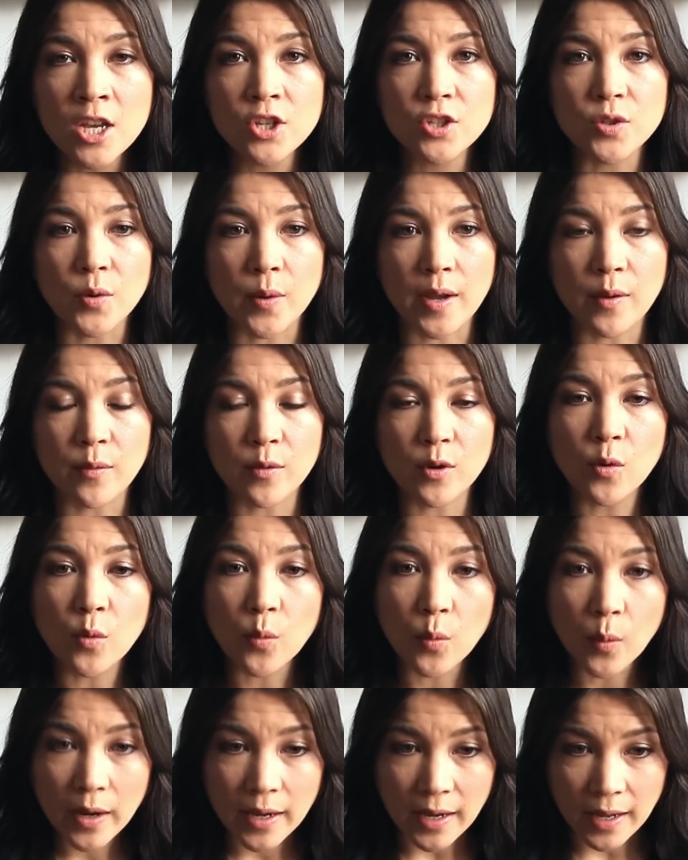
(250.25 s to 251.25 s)
So I
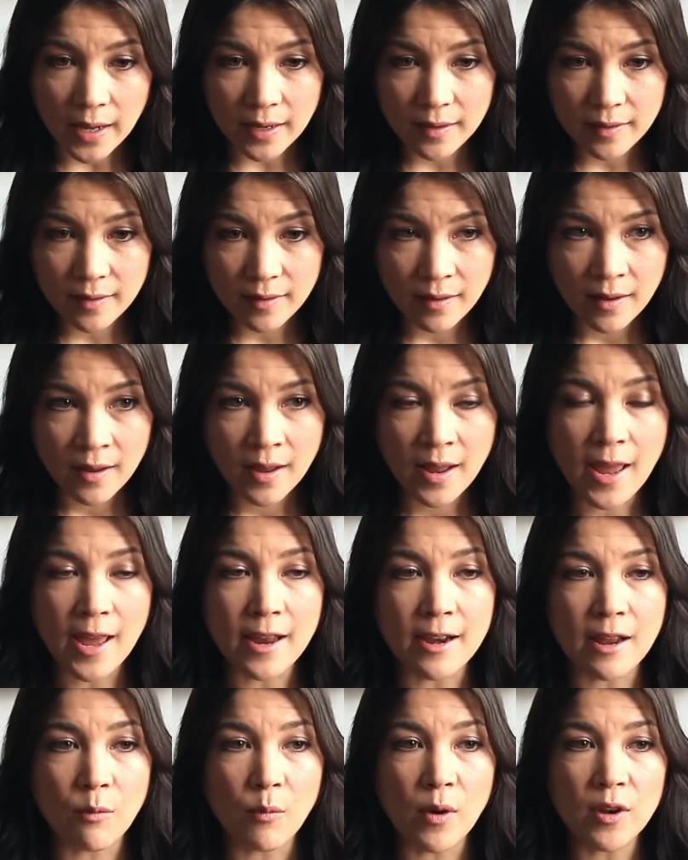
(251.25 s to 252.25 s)
quit it
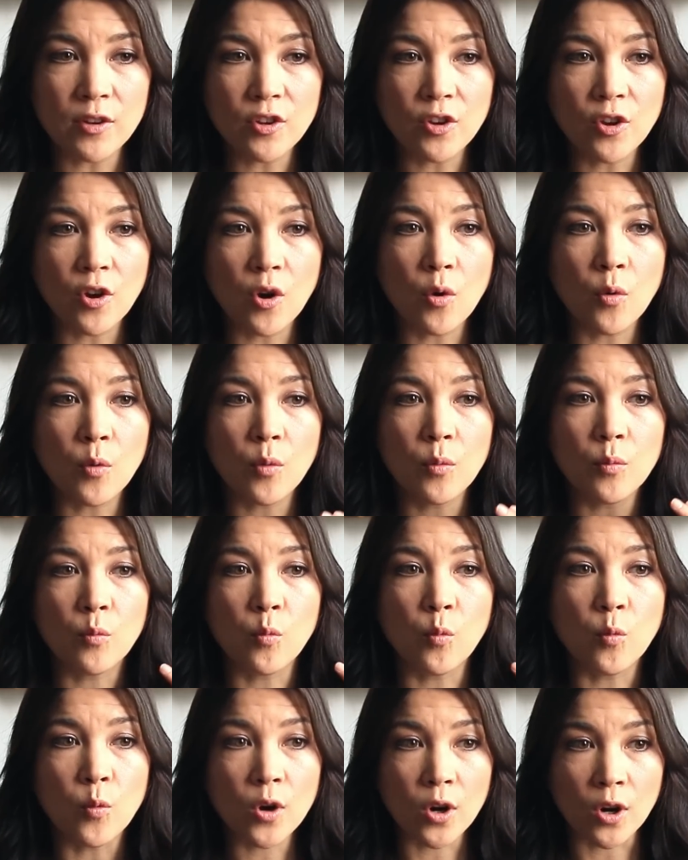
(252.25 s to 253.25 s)
and I went to go
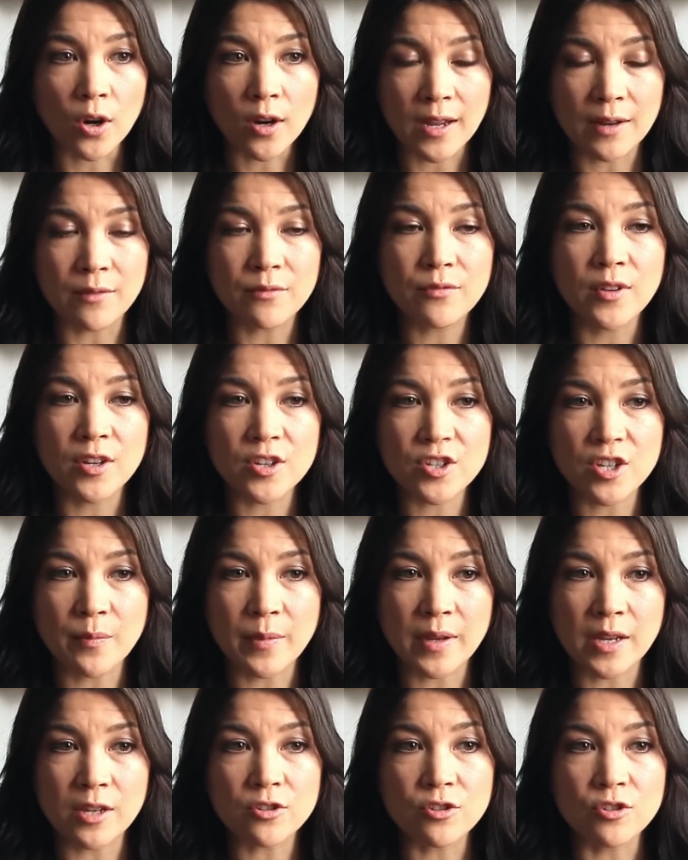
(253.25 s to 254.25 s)
work and finish up
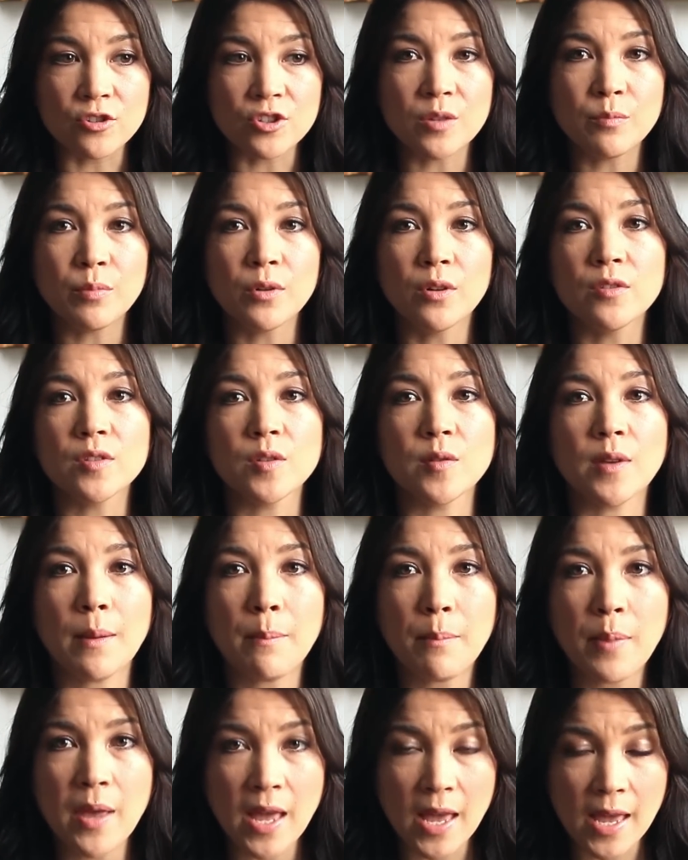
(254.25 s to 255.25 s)
my internship, but also
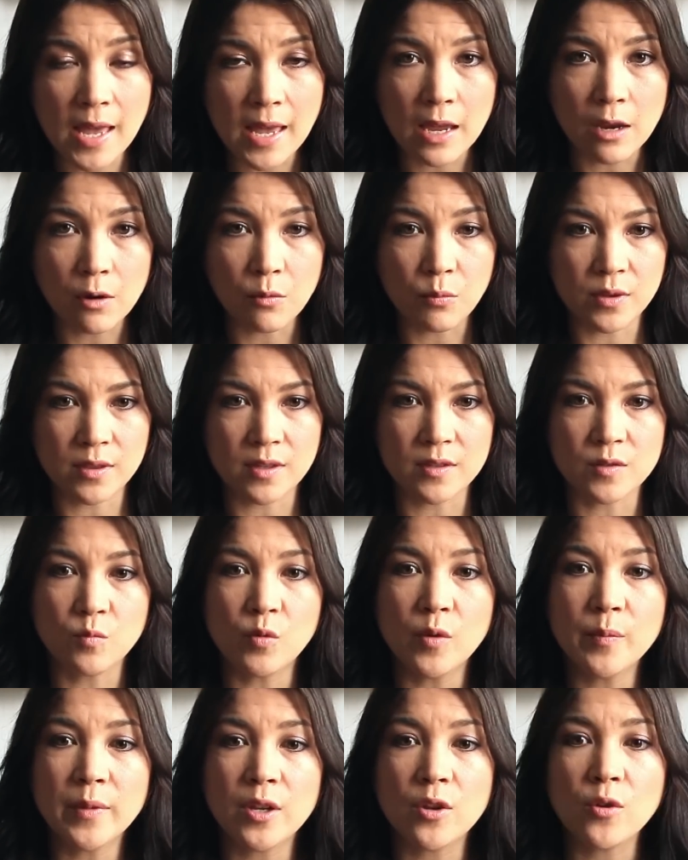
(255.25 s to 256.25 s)
get paid with this
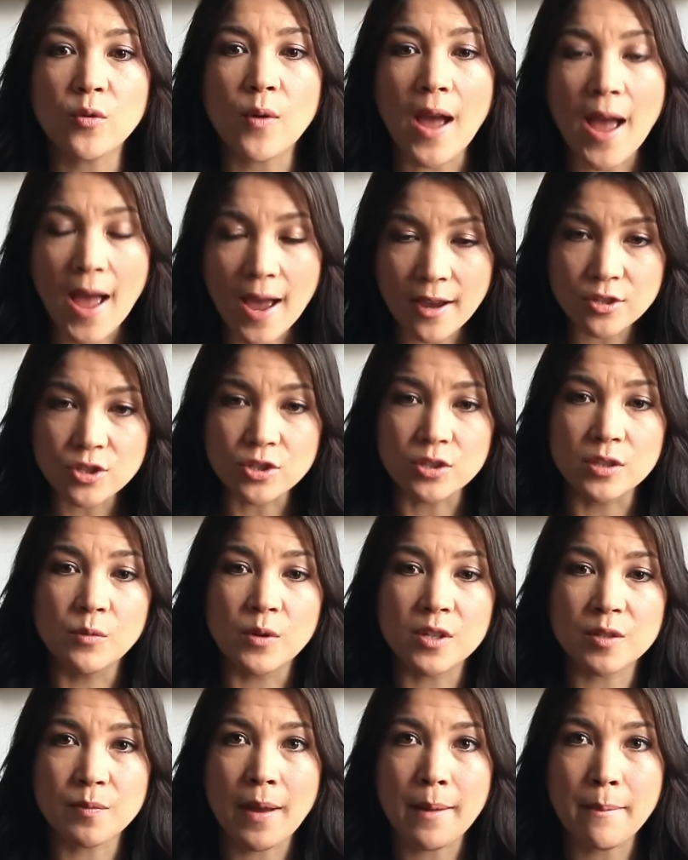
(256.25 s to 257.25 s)
woman who actually
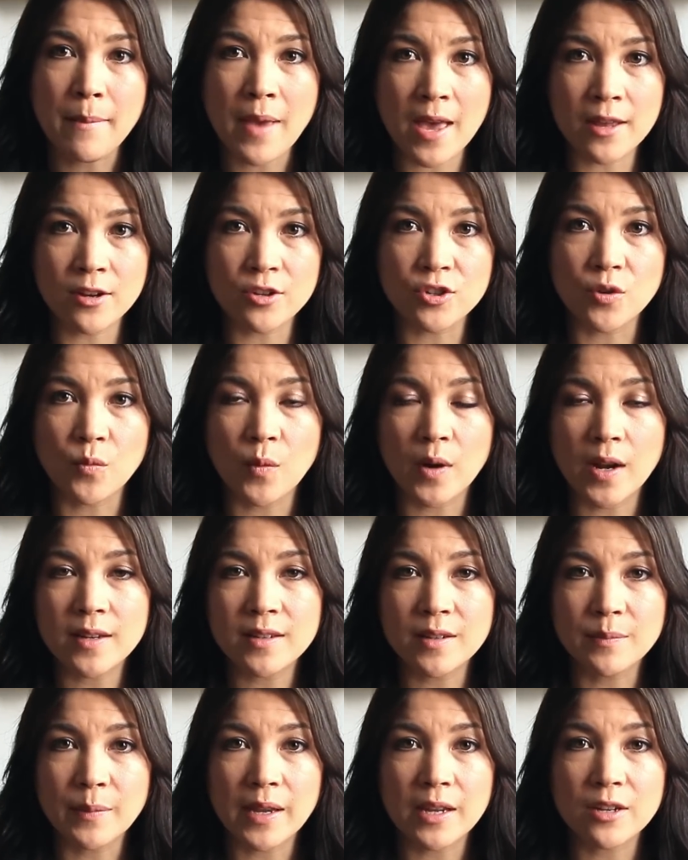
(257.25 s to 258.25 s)
was my manager when I
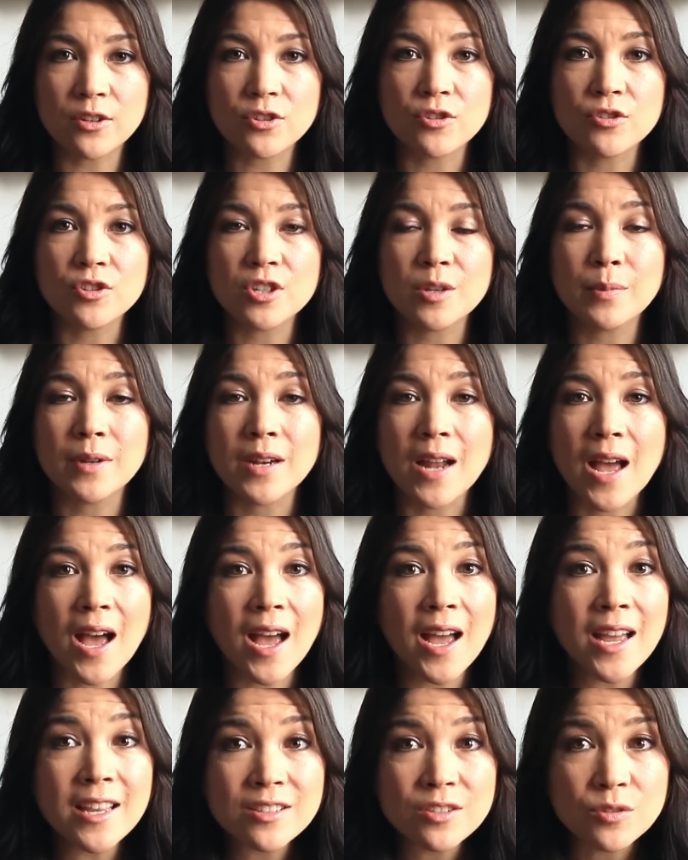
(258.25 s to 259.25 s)
did my internship in
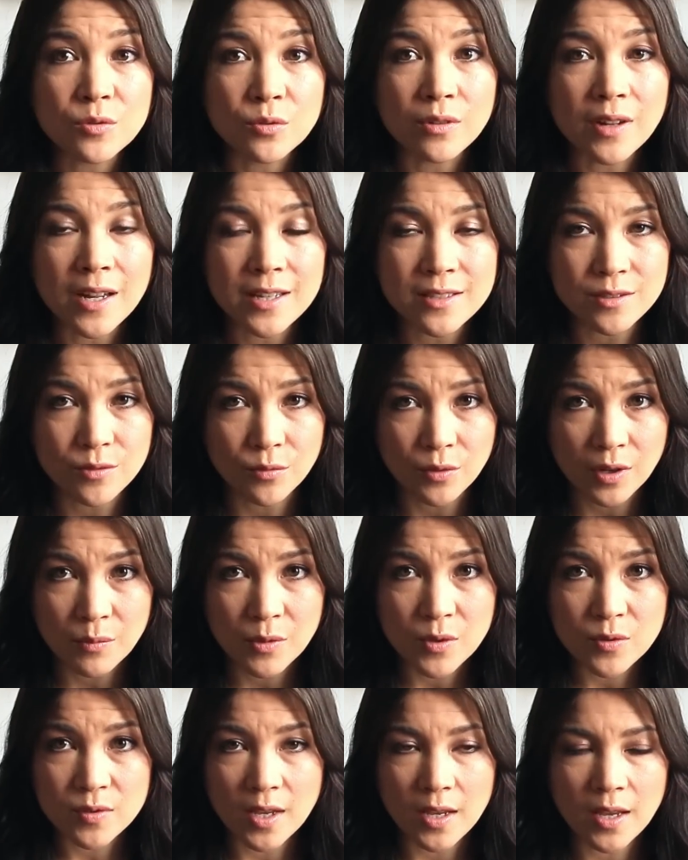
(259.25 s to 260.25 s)
high school at Sony
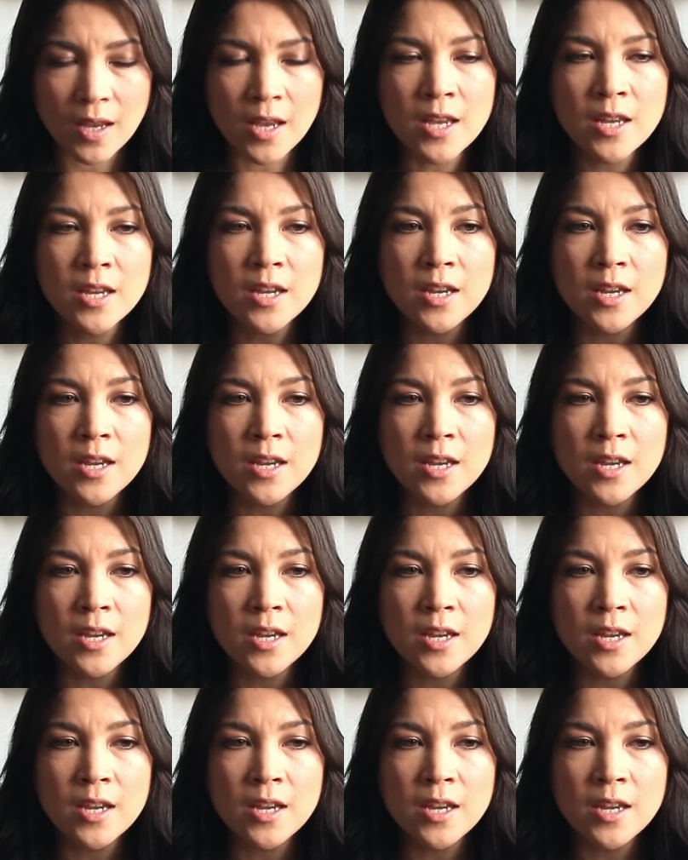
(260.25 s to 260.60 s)
Music.